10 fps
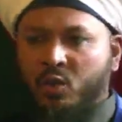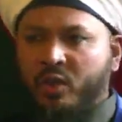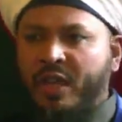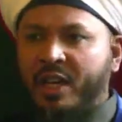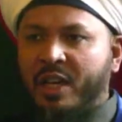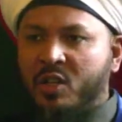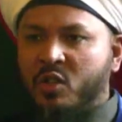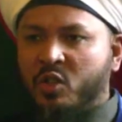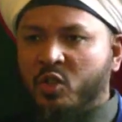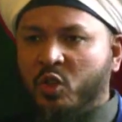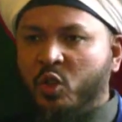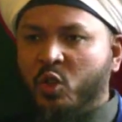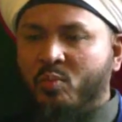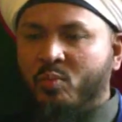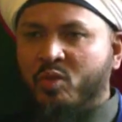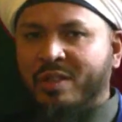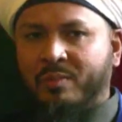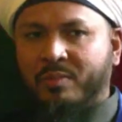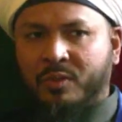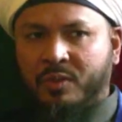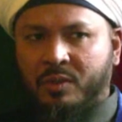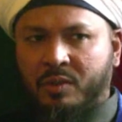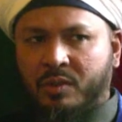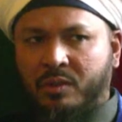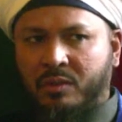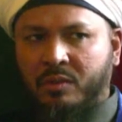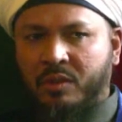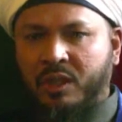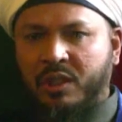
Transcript: and today's new Muslims